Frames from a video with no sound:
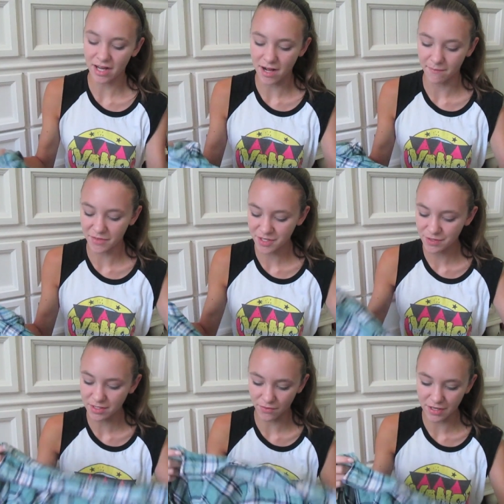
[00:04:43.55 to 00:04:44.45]
Um, this
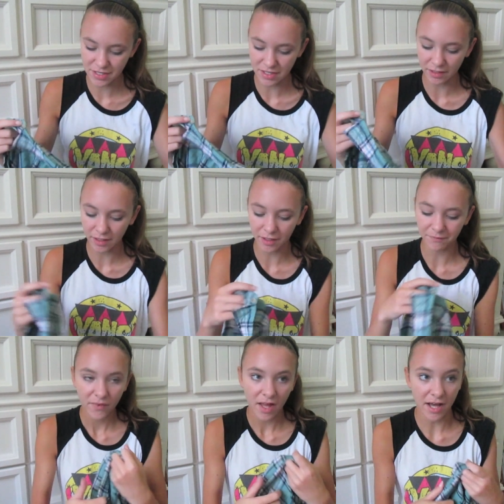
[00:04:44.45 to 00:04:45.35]
was originally
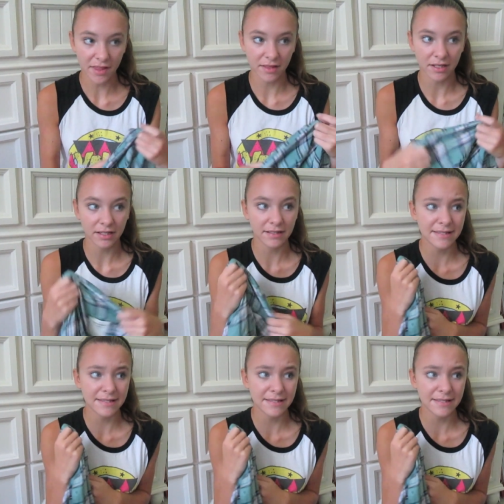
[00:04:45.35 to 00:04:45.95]
I think